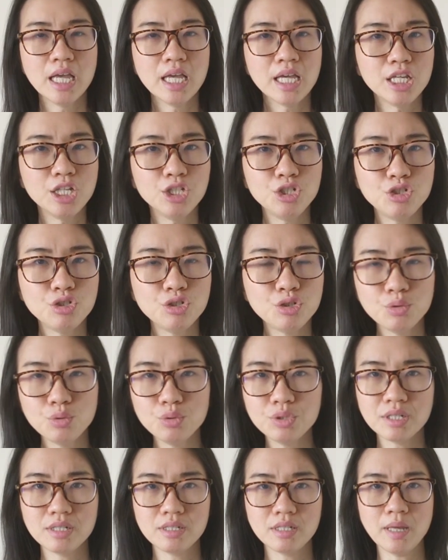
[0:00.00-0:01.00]
He
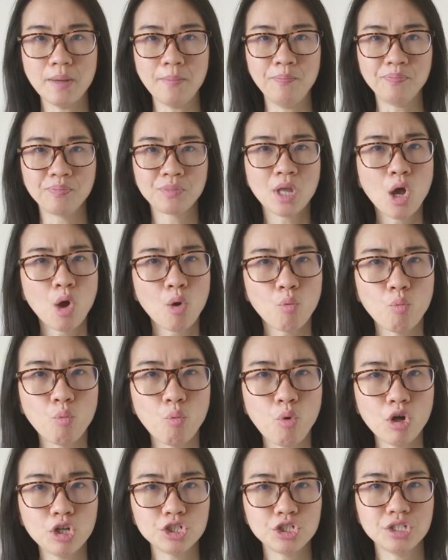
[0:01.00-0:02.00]
chooses them,
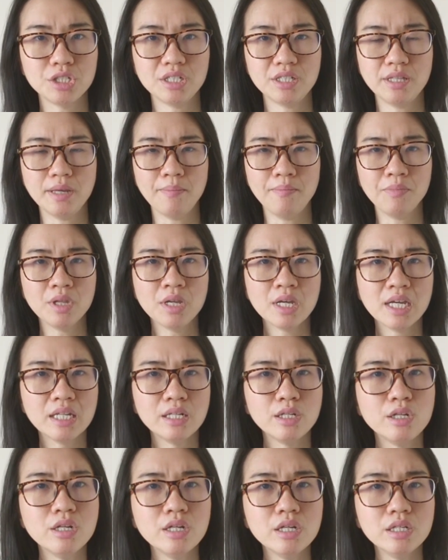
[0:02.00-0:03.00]
washes them,
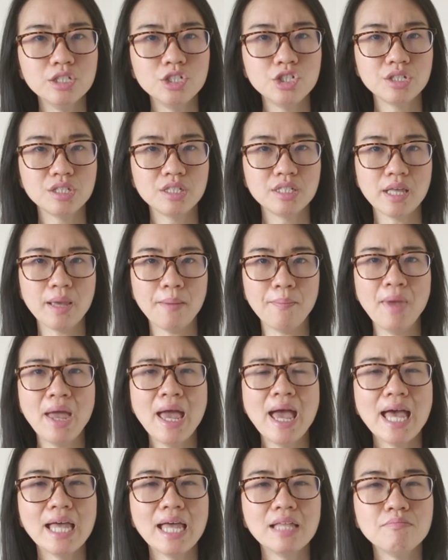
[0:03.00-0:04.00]
nurtures them,
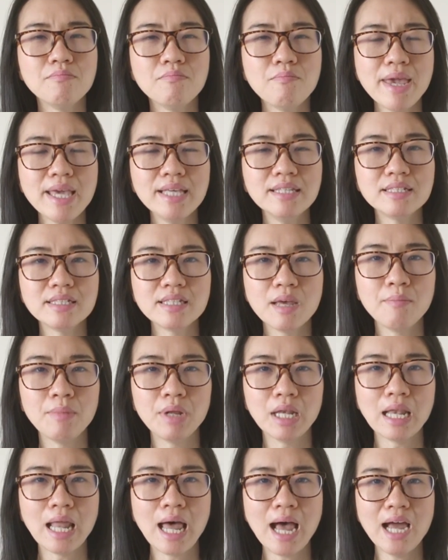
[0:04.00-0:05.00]
and makes them
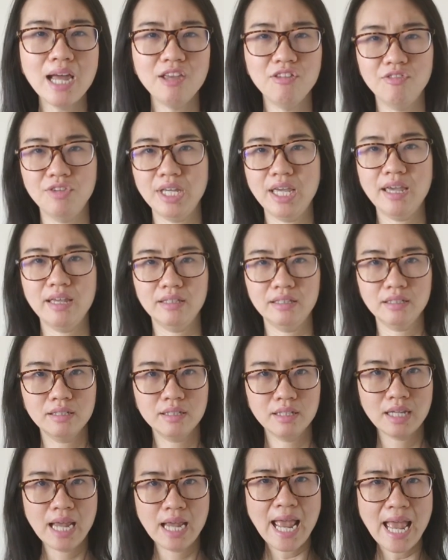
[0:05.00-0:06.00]
alive again.
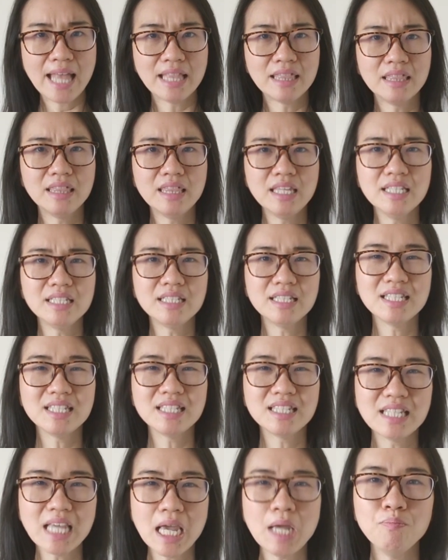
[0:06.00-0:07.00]
And these
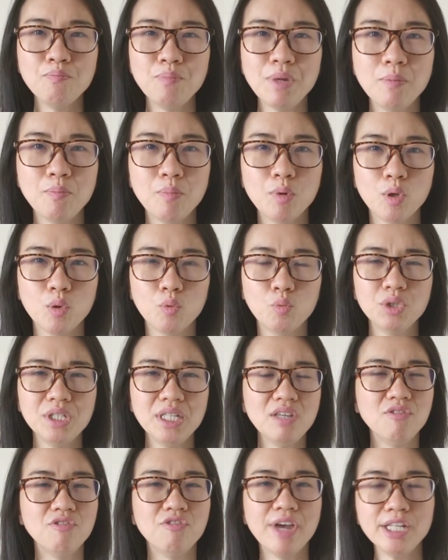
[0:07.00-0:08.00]
same people
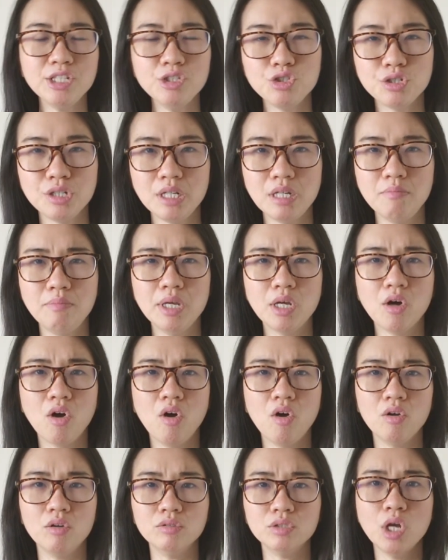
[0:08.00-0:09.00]
would eventually be
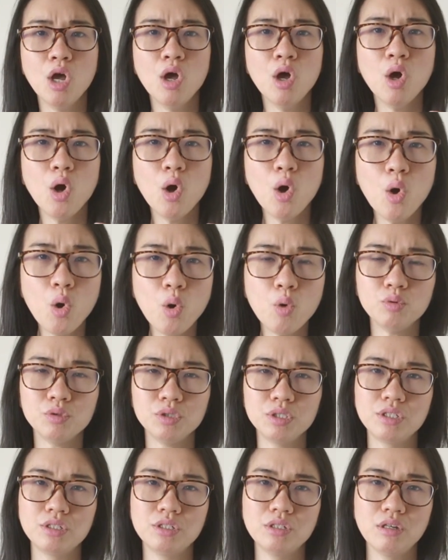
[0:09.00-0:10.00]
called
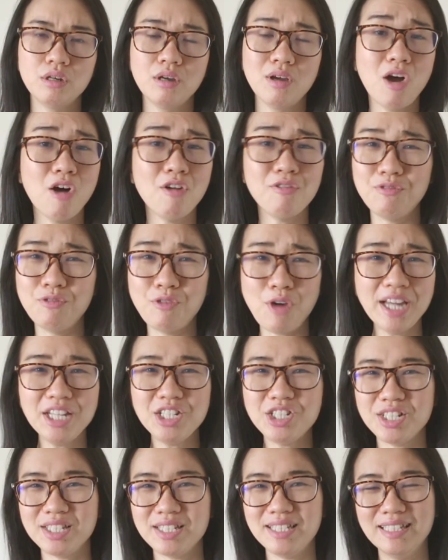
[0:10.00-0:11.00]
oaks of
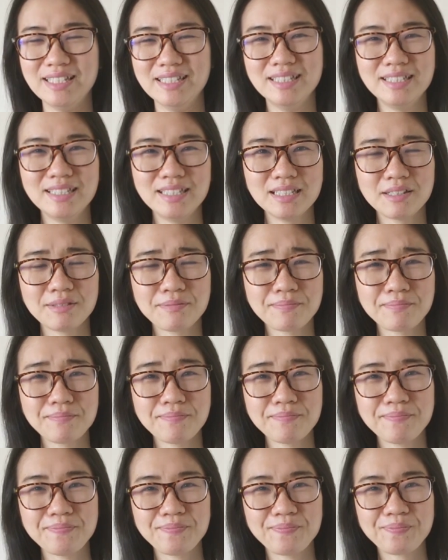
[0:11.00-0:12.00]
righteousness.
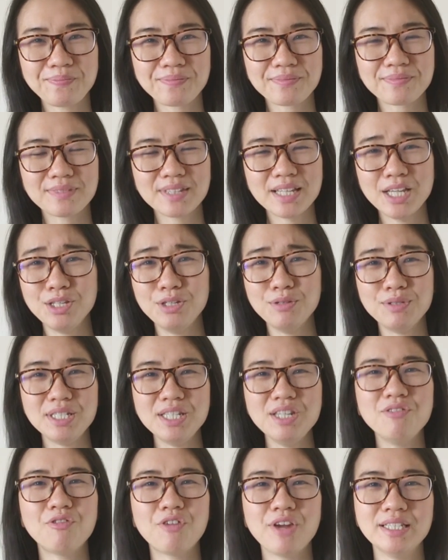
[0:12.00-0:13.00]
You
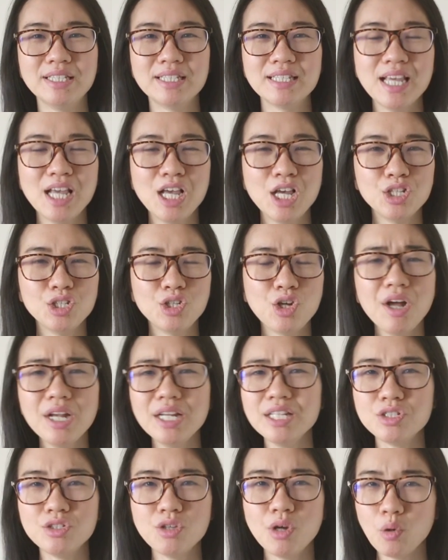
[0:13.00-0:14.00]
see, friends,
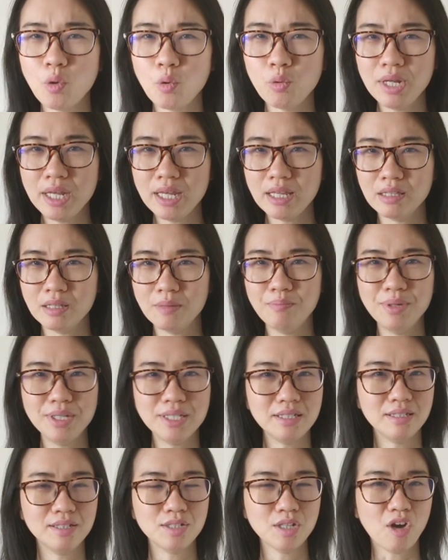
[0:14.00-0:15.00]
God is not only in the
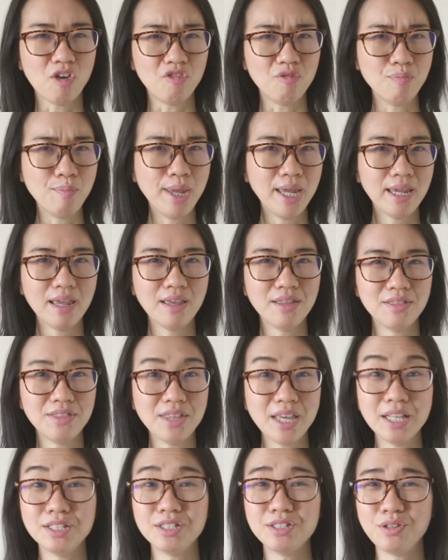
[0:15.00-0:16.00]
business of making
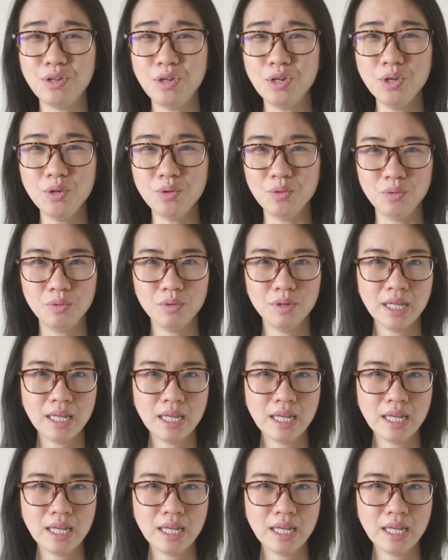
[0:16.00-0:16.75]
things new.